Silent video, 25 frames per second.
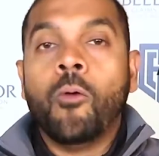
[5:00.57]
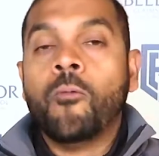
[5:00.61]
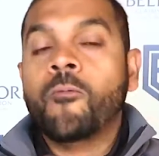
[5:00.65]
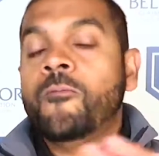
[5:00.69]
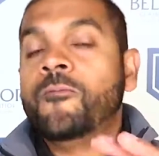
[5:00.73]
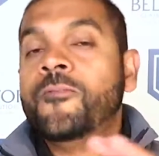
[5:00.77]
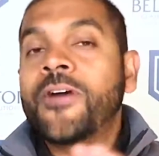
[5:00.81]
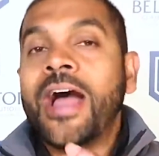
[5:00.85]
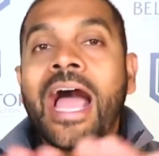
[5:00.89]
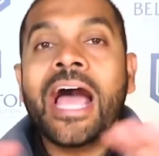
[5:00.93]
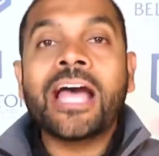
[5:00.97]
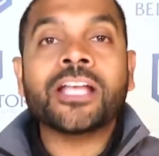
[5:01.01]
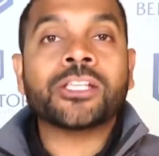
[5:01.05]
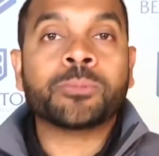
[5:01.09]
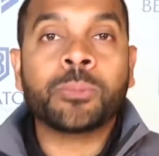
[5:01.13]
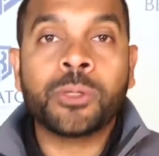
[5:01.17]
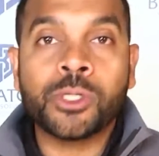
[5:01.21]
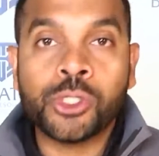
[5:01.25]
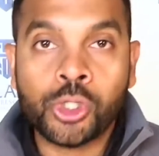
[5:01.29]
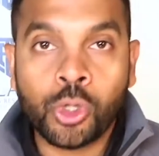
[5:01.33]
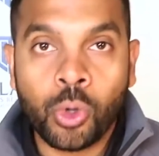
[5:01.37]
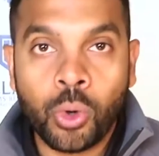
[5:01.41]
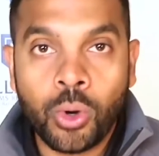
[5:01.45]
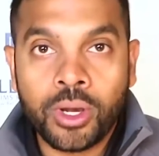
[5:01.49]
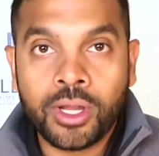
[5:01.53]
vast
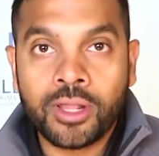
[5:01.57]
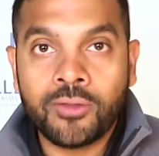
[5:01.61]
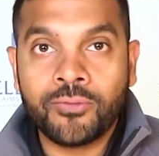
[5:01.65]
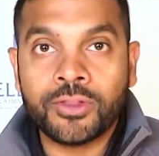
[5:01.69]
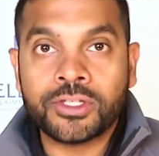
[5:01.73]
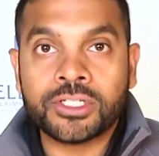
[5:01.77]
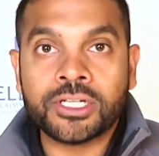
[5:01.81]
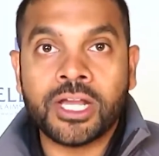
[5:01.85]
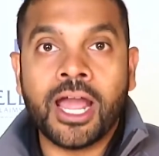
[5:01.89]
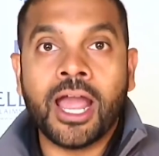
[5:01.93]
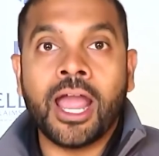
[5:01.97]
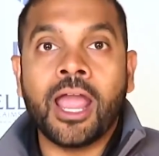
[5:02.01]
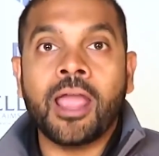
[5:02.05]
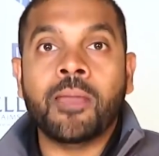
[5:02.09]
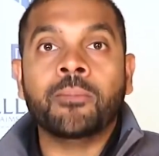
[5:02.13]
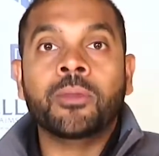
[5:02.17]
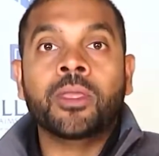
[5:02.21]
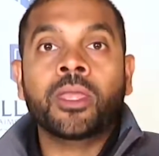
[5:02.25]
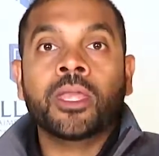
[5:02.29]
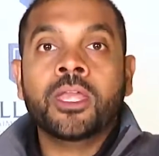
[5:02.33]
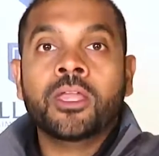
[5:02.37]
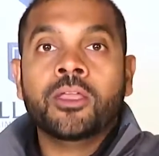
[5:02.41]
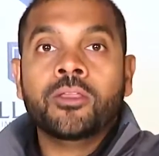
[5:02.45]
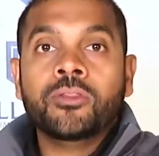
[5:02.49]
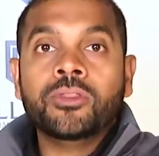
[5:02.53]
majority of the time,
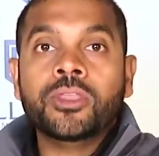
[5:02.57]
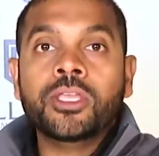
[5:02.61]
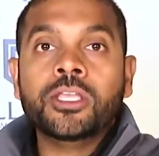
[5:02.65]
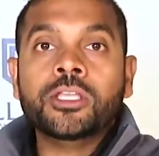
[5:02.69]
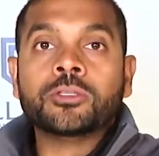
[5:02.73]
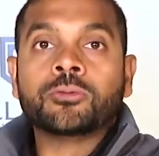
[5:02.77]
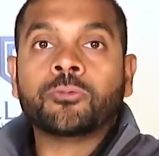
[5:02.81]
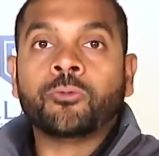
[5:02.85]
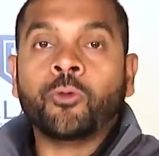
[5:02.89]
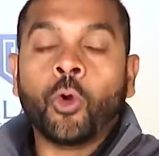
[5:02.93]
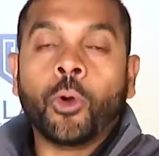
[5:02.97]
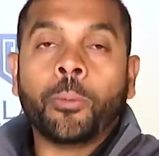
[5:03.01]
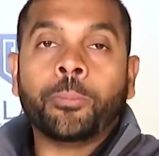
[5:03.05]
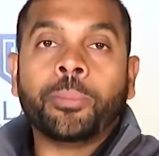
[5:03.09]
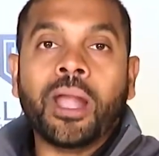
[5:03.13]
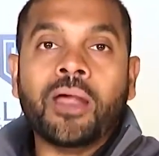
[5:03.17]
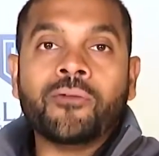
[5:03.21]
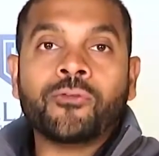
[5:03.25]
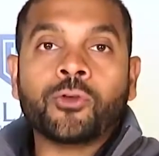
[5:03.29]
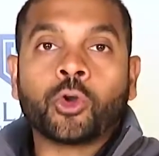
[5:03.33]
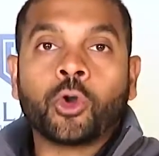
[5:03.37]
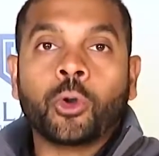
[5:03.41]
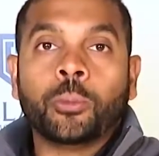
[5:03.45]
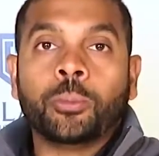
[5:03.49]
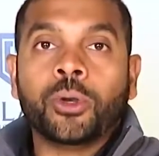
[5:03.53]
these
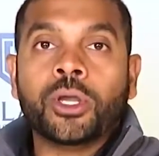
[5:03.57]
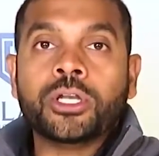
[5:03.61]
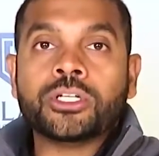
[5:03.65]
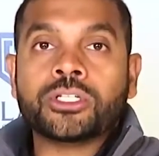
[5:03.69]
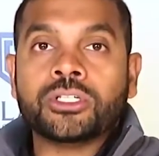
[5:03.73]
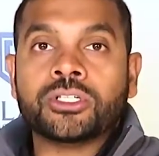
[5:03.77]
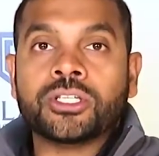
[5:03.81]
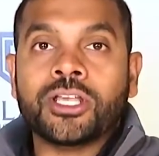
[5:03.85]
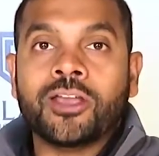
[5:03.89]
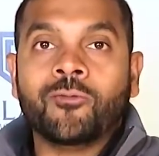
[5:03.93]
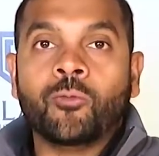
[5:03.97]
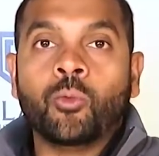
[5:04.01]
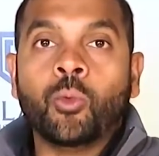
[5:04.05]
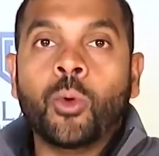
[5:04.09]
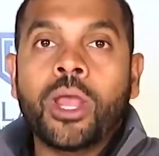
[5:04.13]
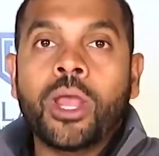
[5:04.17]
for-profit corporations have